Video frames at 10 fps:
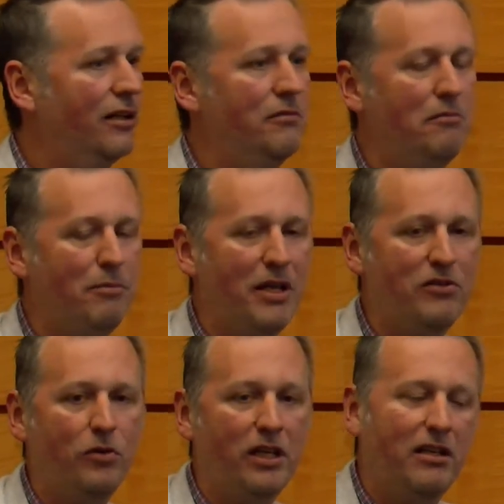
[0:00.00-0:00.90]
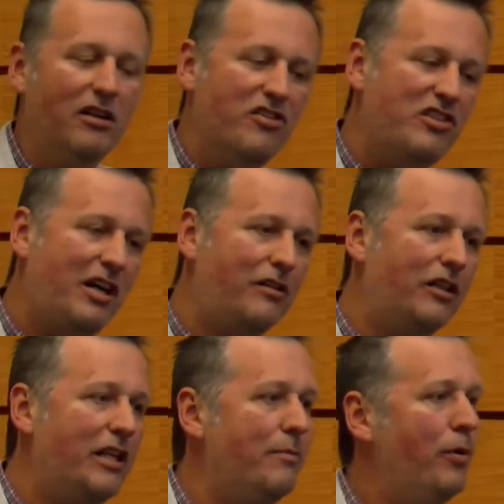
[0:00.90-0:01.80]
basically
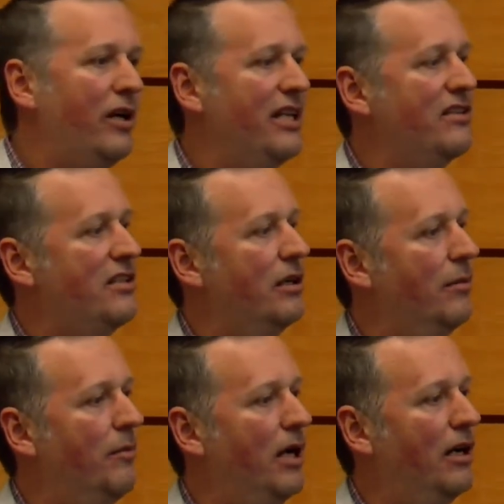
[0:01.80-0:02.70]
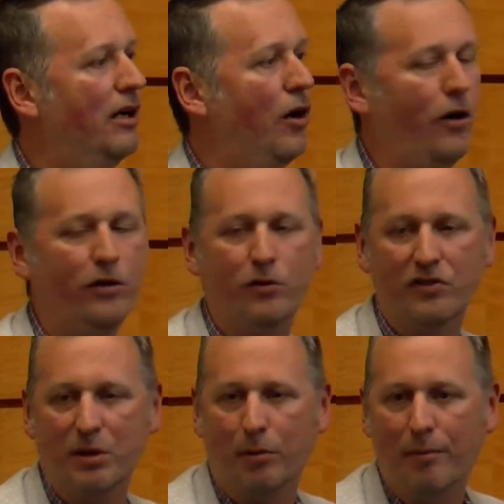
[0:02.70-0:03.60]
subtly put in some articles
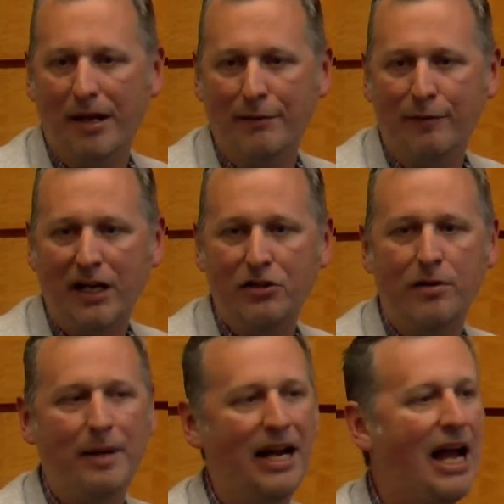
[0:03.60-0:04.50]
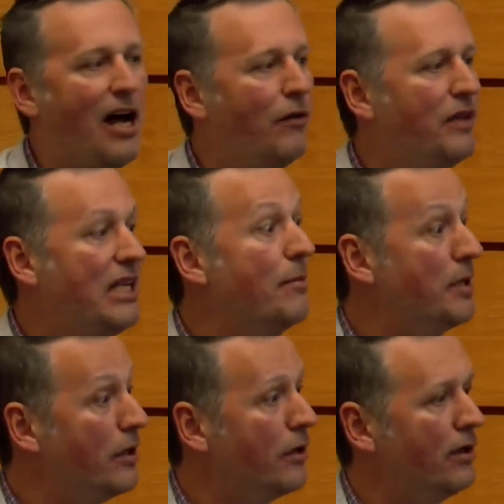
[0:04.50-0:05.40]
that were manufactured about how the
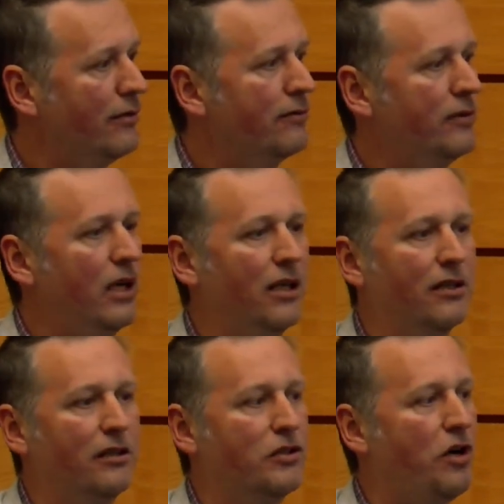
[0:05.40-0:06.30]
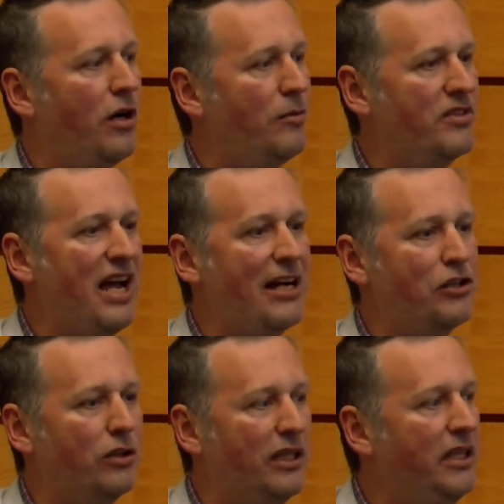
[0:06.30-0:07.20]
Emir of Qatar was
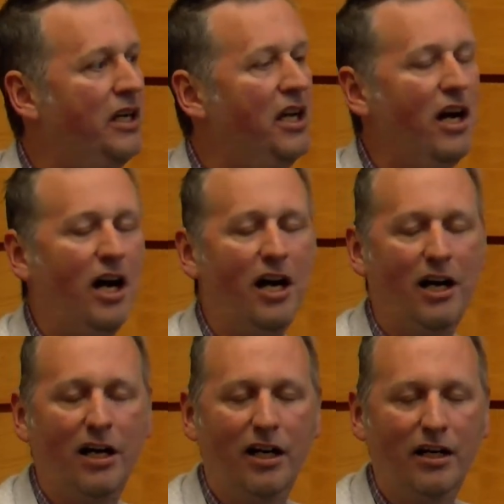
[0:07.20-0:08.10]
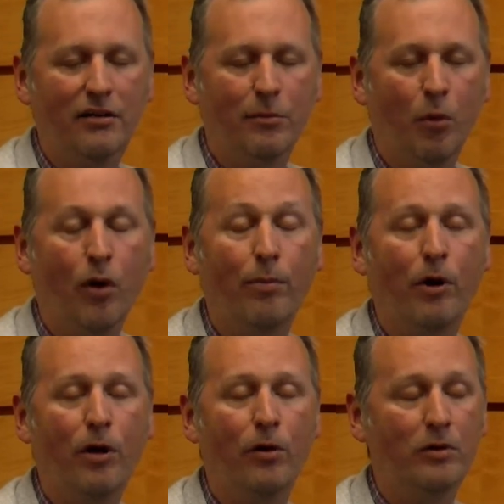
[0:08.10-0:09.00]
actually more
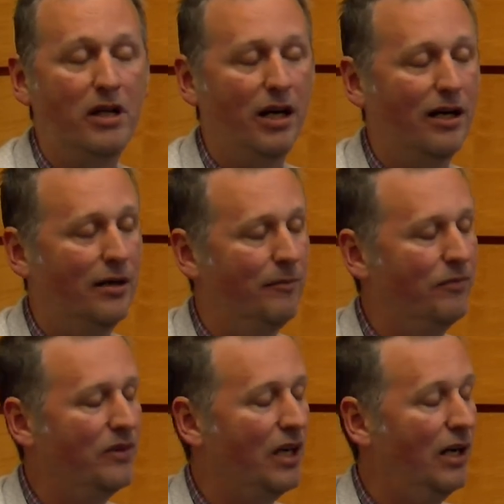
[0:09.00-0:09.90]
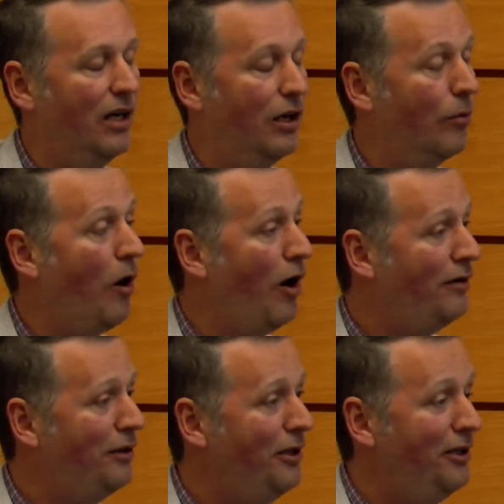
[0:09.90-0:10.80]
pro-Iran
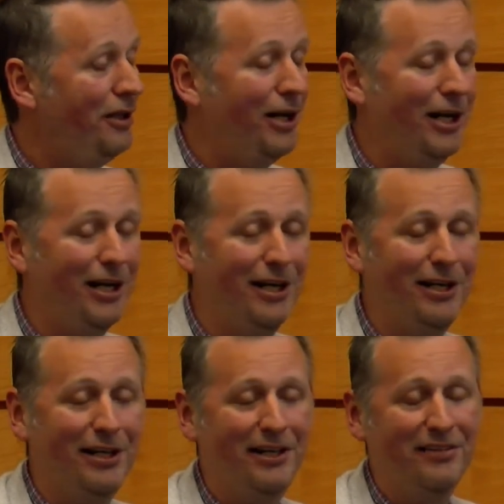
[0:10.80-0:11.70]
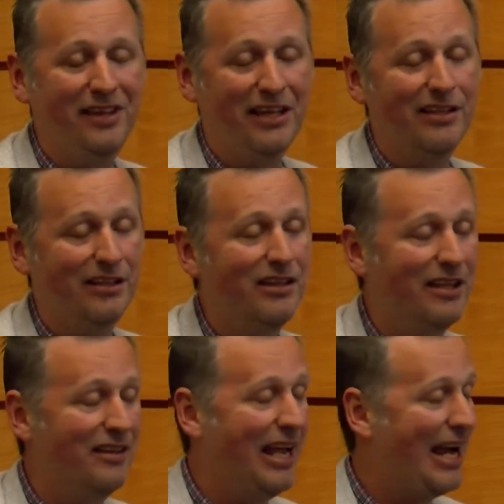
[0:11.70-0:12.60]
than
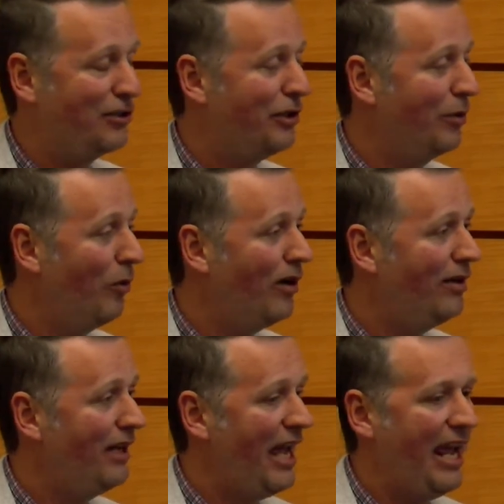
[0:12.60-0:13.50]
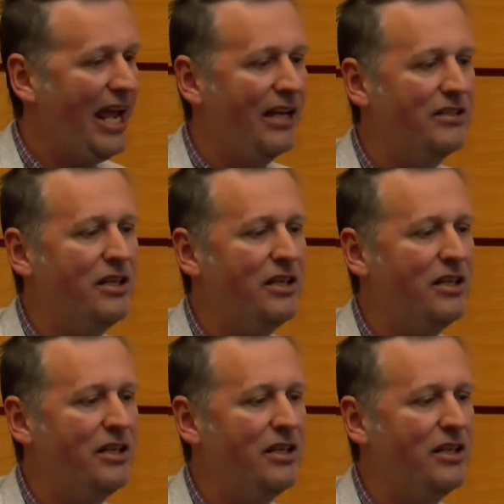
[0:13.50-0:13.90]
they actually were, and